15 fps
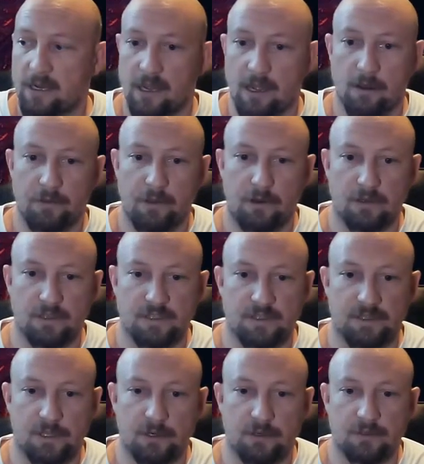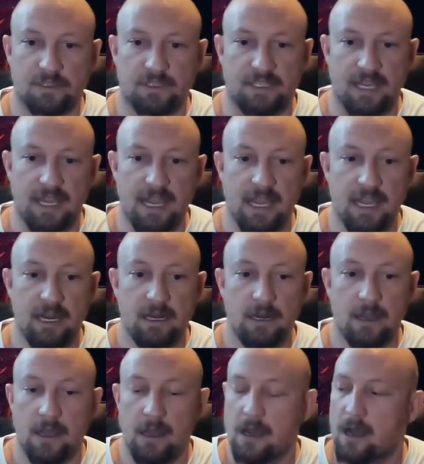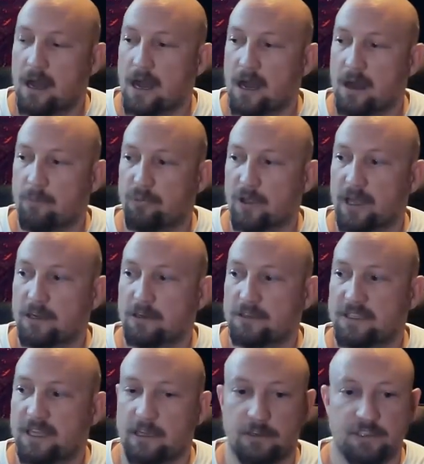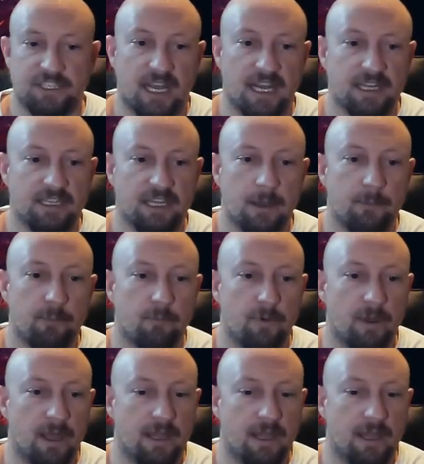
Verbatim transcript: right now there is 13 of players that are signed up,